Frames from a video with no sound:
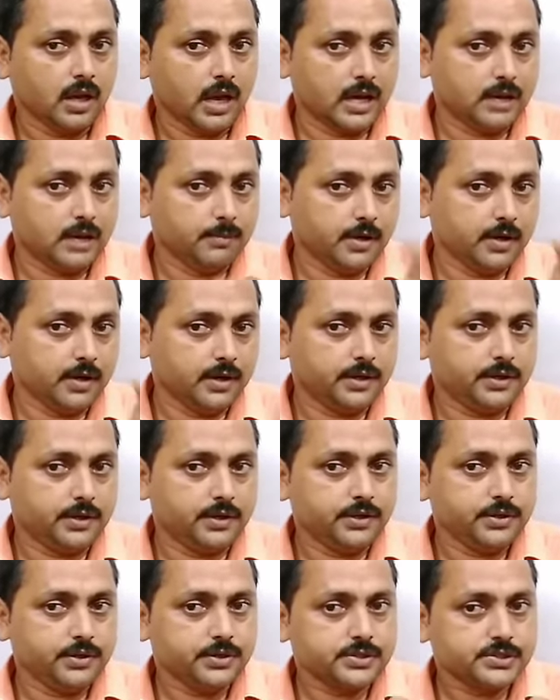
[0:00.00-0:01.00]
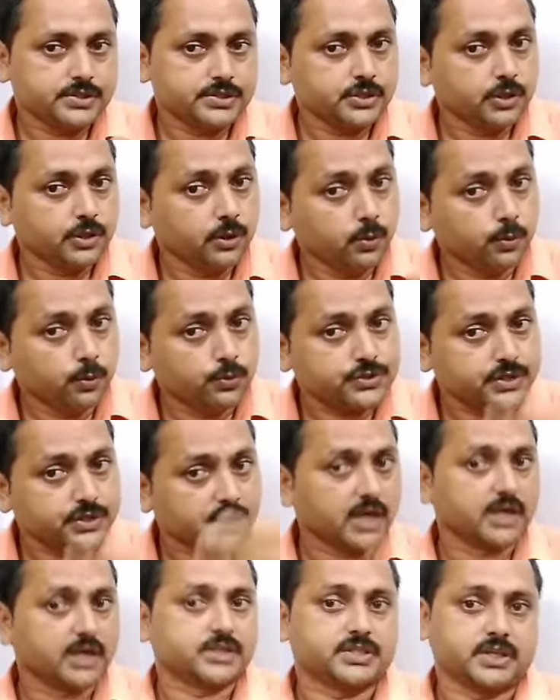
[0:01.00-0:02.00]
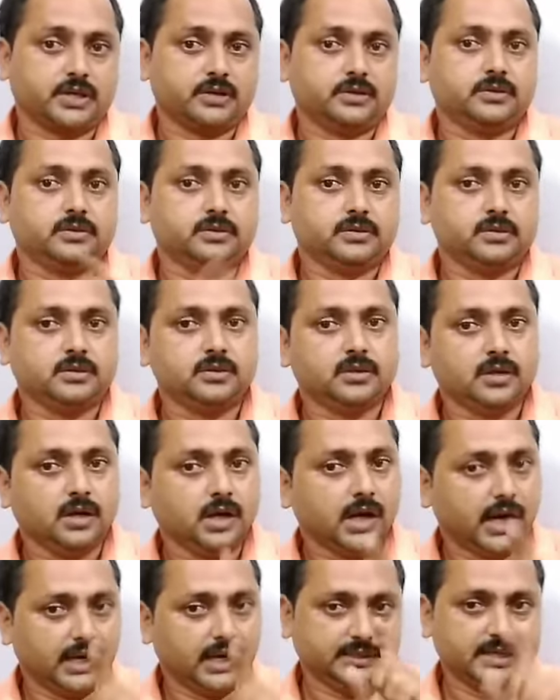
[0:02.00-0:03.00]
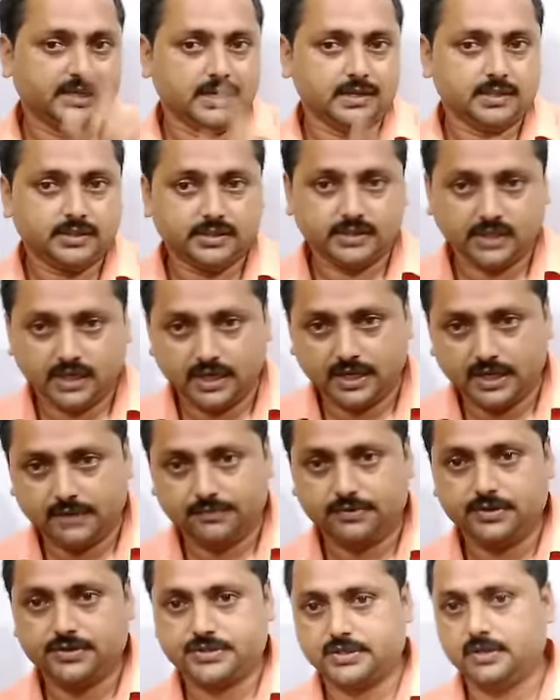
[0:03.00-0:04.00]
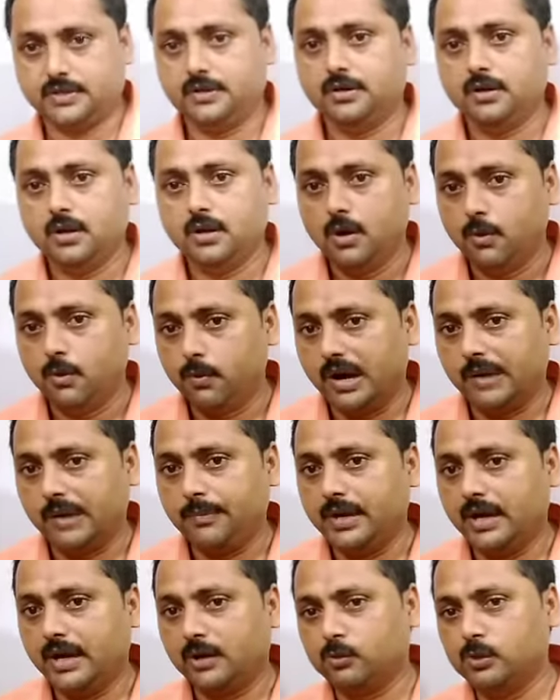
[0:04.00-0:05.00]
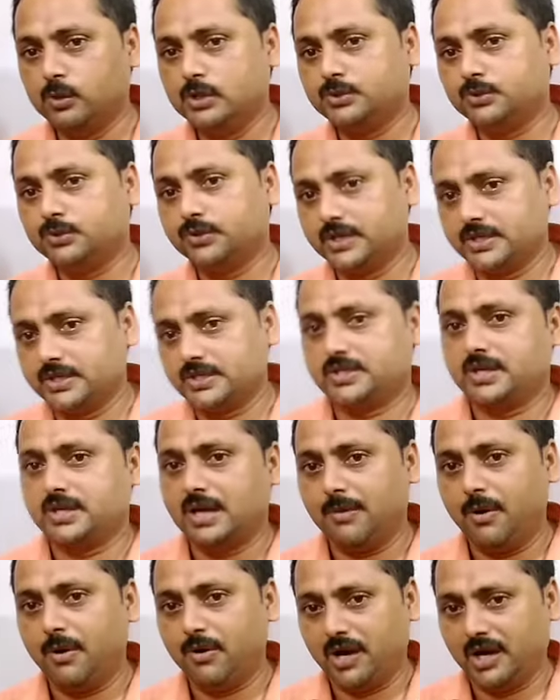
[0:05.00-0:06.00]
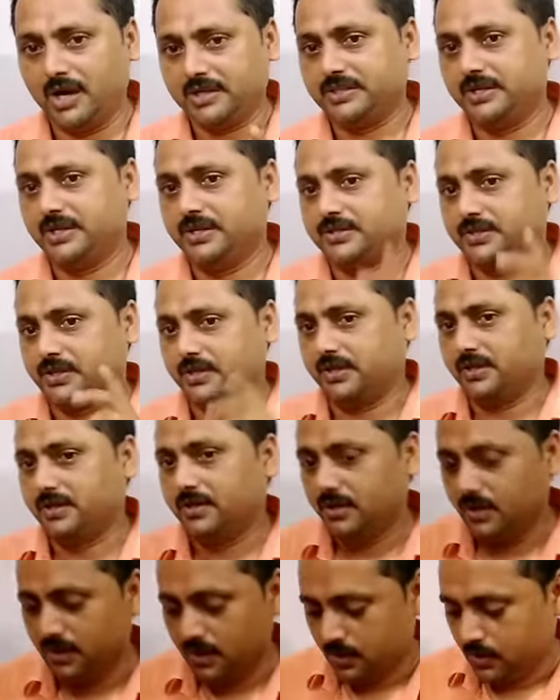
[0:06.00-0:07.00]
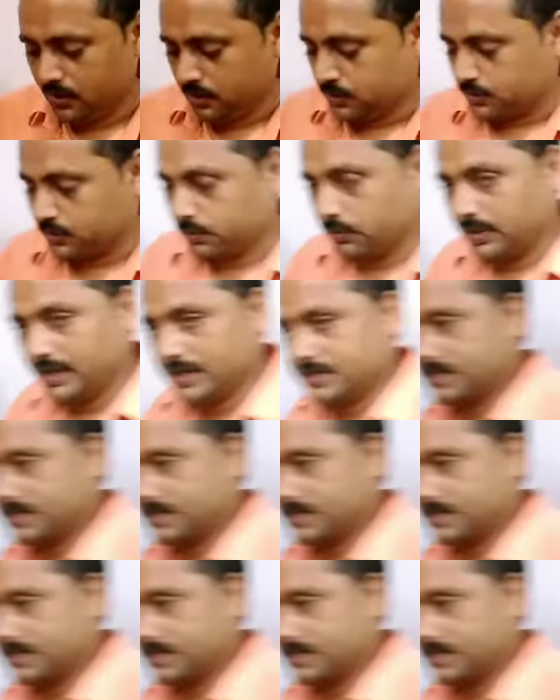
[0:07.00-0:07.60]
element losing electron. On that third definition, what we are going to get about oxidation. So what